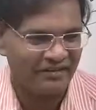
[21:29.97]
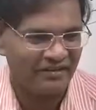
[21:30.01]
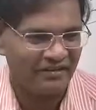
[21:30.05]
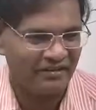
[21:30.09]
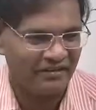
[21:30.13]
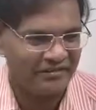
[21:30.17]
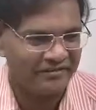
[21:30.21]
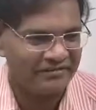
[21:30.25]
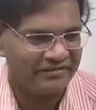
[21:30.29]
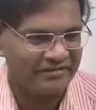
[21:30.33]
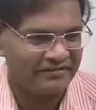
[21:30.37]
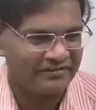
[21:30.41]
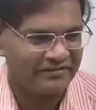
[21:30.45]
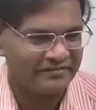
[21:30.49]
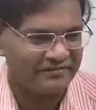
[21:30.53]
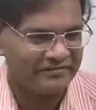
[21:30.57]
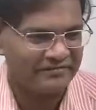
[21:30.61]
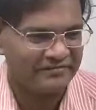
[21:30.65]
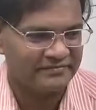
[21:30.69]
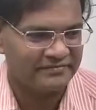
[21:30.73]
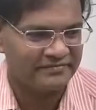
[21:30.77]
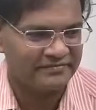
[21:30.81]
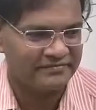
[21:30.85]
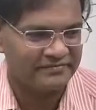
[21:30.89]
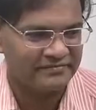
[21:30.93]
also,
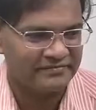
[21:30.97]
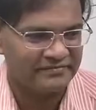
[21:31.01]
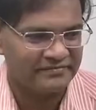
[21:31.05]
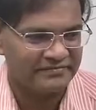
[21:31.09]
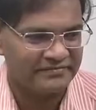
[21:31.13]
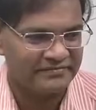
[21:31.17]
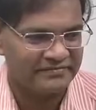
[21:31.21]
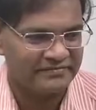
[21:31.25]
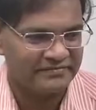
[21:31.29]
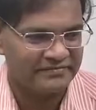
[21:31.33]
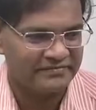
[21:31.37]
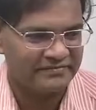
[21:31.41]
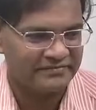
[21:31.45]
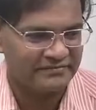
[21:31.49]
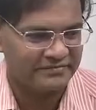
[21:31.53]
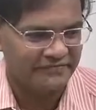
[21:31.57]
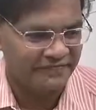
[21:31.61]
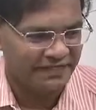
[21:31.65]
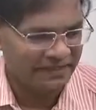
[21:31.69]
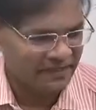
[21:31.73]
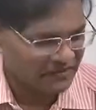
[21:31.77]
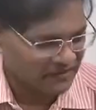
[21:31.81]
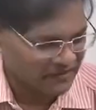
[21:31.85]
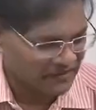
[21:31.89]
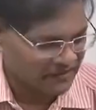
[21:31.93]

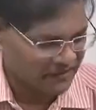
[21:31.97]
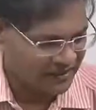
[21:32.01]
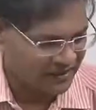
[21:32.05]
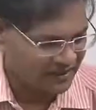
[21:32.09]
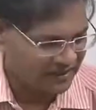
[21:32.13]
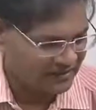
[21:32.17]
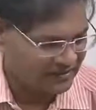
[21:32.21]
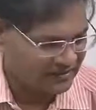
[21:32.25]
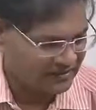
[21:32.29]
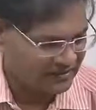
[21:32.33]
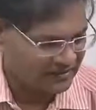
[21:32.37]
without knowing.